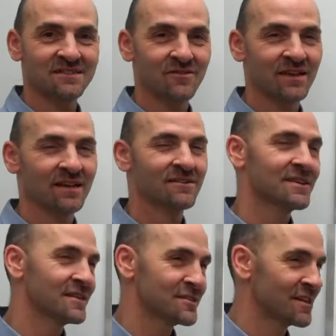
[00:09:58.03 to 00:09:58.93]
You're thinking,
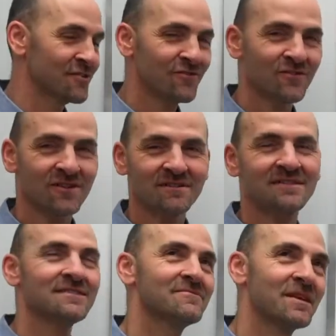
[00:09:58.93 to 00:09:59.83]
okay, should I go for it?
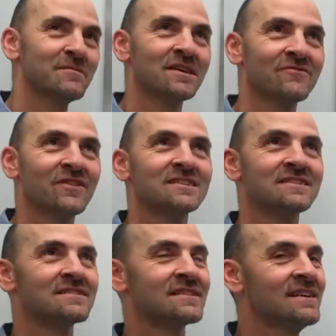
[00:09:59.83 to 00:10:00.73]
Oh, maybe if I
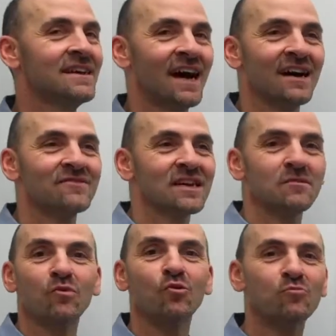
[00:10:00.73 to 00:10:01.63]
just have like a
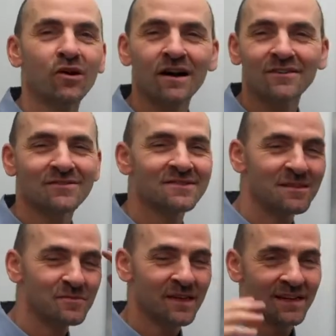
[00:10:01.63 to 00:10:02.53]
bone broth or
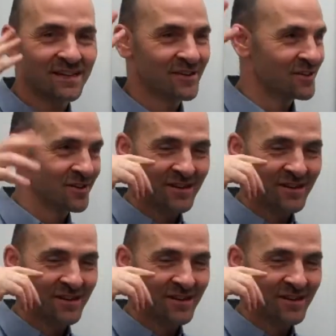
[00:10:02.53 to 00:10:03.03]
something, and you